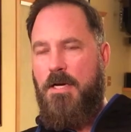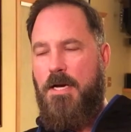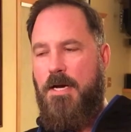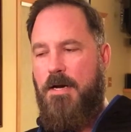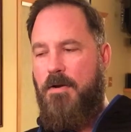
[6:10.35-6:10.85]

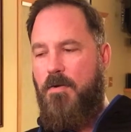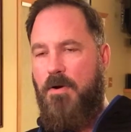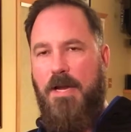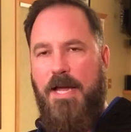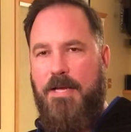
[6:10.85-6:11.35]

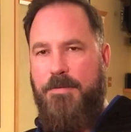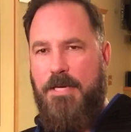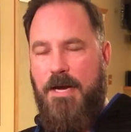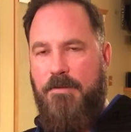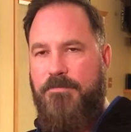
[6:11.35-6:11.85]
or like them
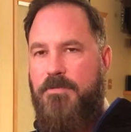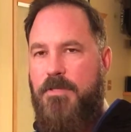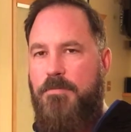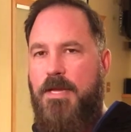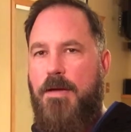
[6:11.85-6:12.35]
enough
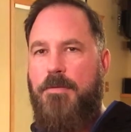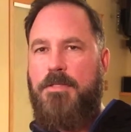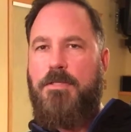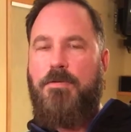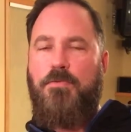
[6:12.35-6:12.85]
to be able
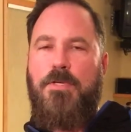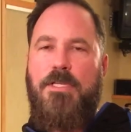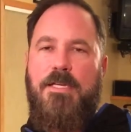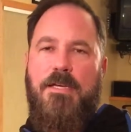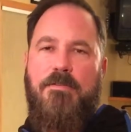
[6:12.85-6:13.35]
to
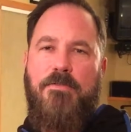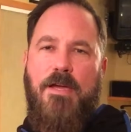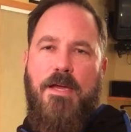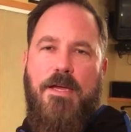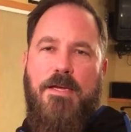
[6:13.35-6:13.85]
really give
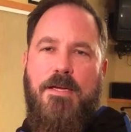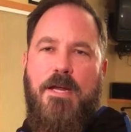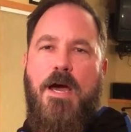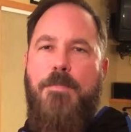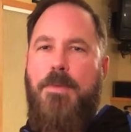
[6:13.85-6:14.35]

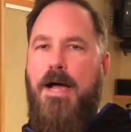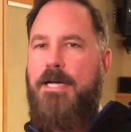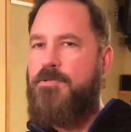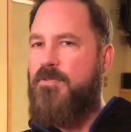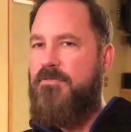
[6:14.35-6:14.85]
an
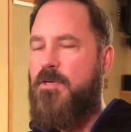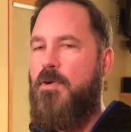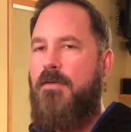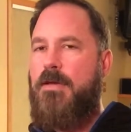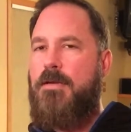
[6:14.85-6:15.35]
unbiased
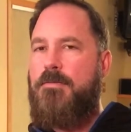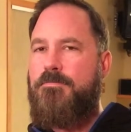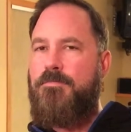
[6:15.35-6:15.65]
review of it.